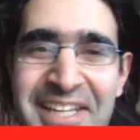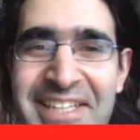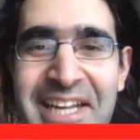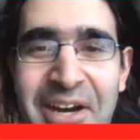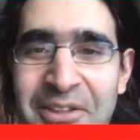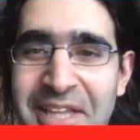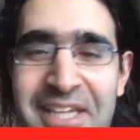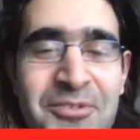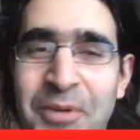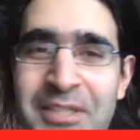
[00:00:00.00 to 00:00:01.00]
Yeah,
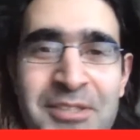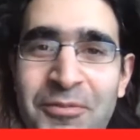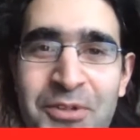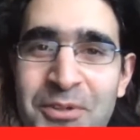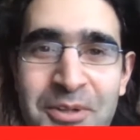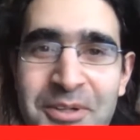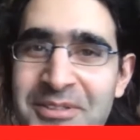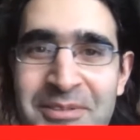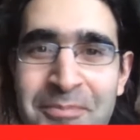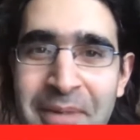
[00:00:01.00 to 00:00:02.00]
unlike the rest of you
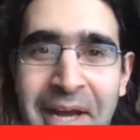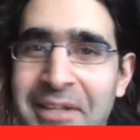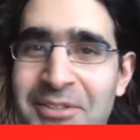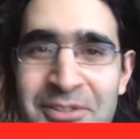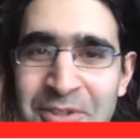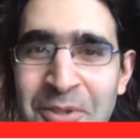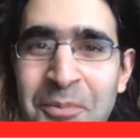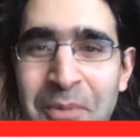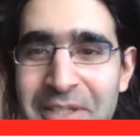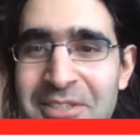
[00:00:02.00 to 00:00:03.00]
lot, man, so
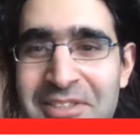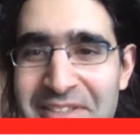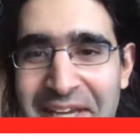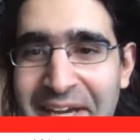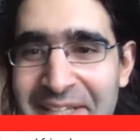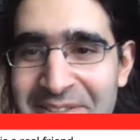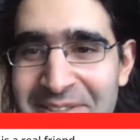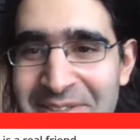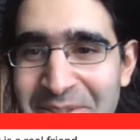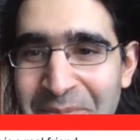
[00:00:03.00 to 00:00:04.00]
much sass,
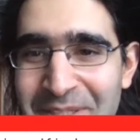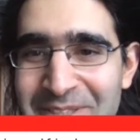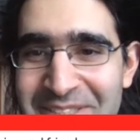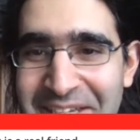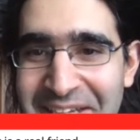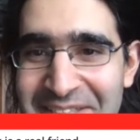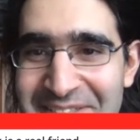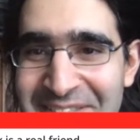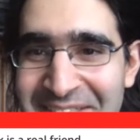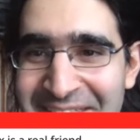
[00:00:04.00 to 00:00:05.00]
so much sass.